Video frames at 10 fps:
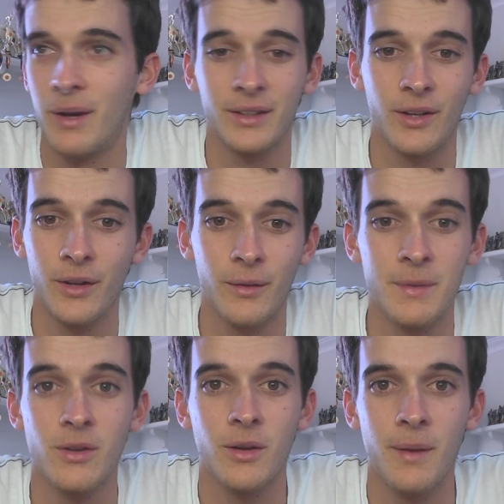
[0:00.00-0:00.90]
I don't know. I
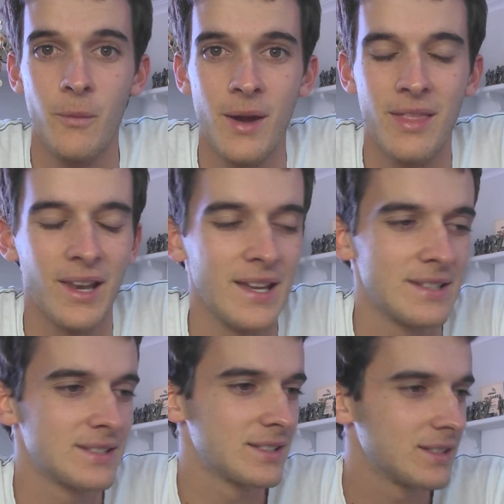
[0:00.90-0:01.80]
mean, look at me, we're the
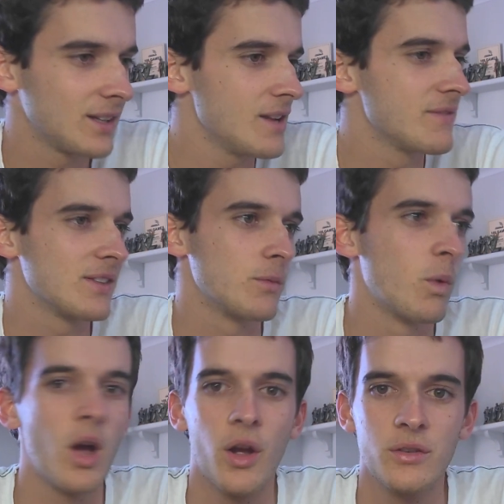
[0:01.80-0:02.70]
least, I can't even think of the
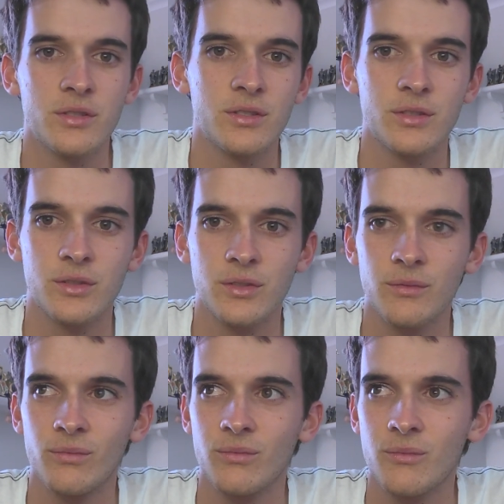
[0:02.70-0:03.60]
words,
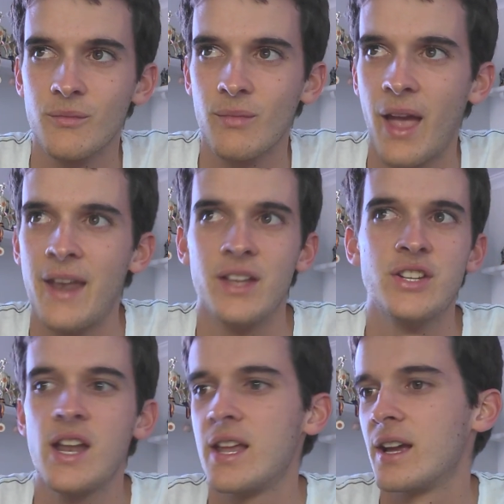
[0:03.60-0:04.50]

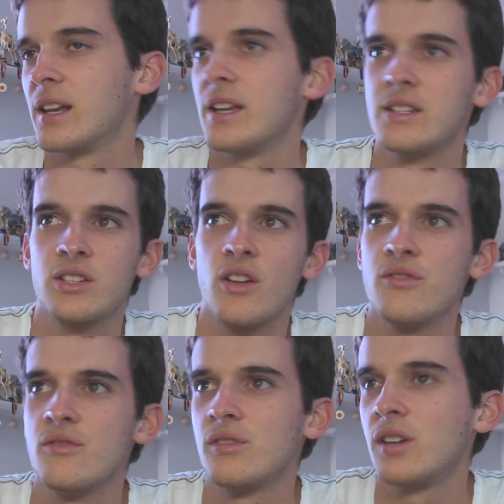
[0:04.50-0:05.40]
energetic, least
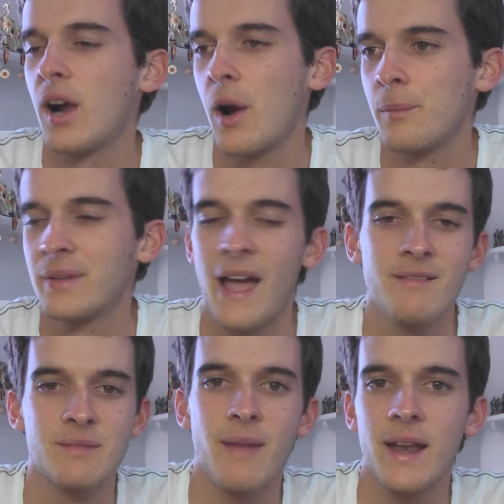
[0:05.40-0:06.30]

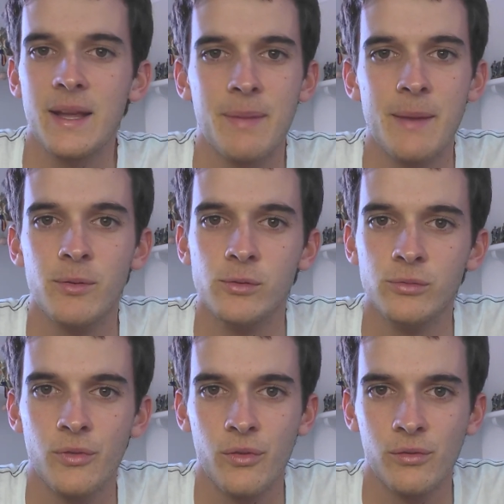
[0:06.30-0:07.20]
charismatic people
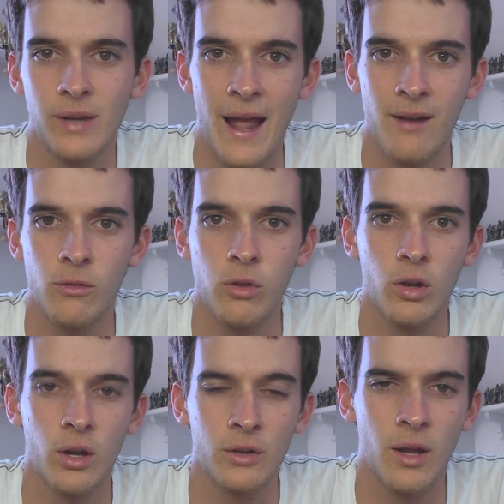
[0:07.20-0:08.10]
out of all the
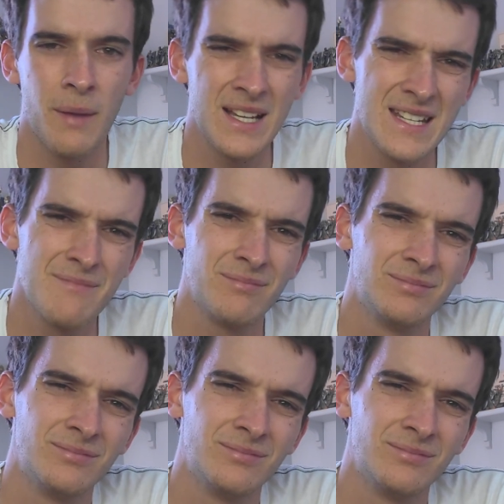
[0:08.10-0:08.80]
lot. I'm actually.